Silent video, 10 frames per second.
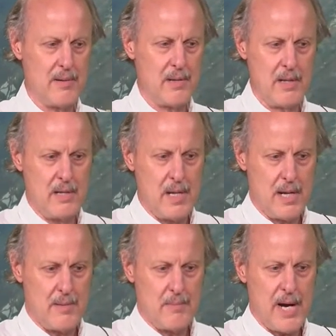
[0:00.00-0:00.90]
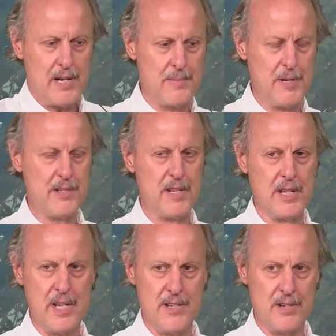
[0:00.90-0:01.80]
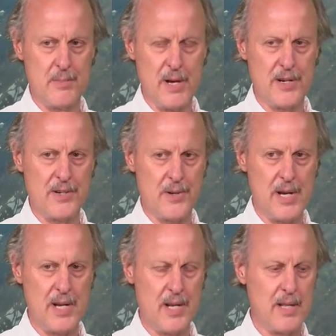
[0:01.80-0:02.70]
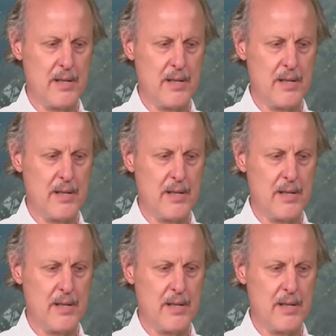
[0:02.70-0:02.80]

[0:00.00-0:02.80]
in my experience in the Eastern Mediterranean,